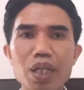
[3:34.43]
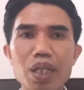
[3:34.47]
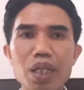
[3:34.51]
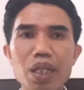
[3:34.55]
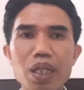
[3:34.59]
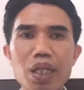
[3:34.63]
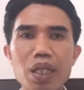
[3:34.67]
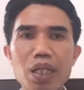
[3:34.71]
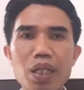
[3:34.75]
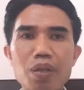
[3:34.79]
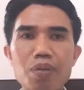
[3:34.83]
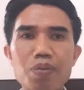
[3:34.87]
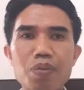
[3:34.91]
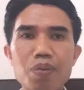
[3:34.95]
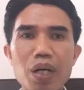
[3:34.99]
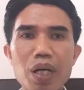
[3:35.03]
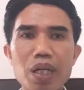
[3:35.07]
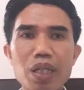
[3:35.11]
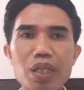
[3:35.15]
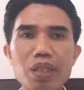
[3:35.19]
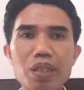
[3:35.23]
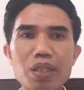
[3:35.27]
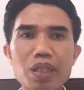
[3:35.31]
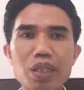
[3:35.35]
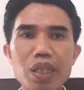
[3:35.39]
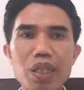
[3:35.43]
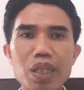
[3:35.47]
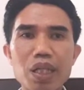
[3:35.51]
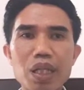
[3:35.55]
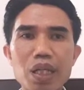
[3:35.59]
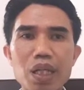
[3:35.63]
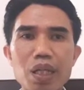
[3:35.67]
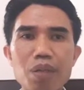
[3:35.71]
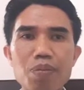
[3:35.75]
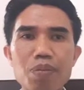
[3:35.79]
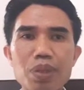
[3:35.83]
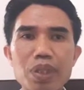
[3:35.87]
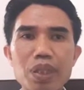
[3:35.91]
in financial
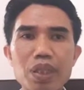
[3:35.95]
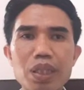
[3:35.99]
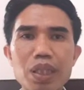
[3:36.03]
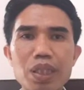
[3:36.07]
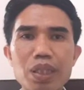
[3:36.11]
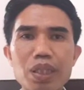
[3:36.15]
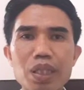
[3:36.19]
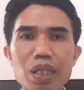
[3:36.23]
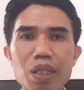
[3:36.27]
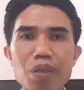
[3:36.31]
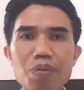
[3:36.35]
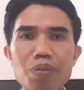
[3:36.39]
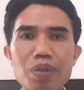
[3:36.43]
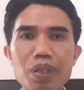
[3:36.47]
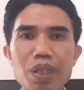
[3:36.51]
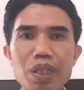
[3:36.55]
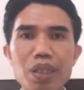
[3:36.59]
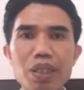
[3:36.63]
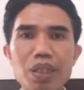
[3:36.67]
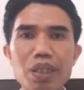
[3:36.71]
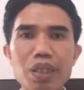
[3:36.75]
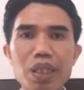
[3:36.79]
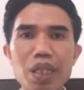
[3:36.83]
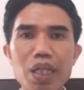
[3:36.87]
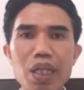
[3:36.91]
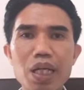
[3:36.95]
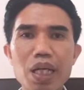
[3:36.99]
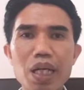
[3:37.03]
and business service,